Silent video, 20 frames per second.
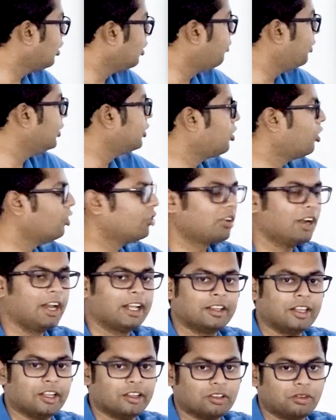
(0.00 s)
which looks
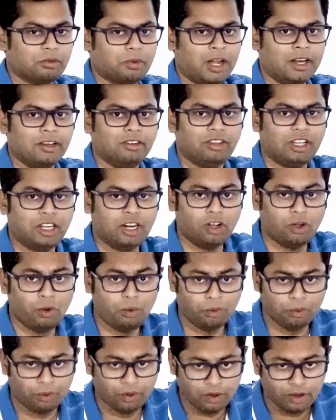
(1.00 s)
like this,
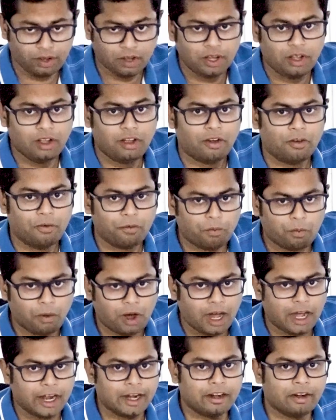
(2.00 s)

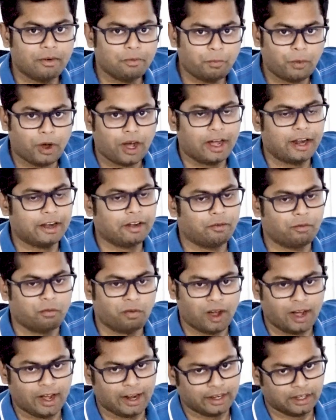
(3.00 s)

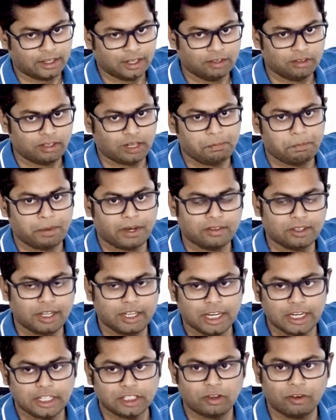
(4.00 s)
10111 as a
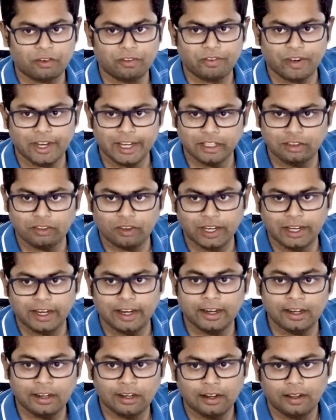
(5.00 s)
representation of
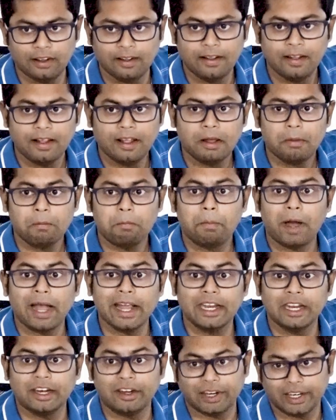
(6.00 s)
23 in
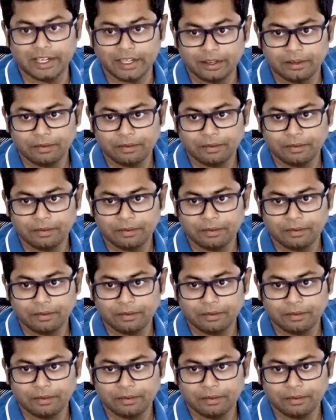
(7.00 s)
binary.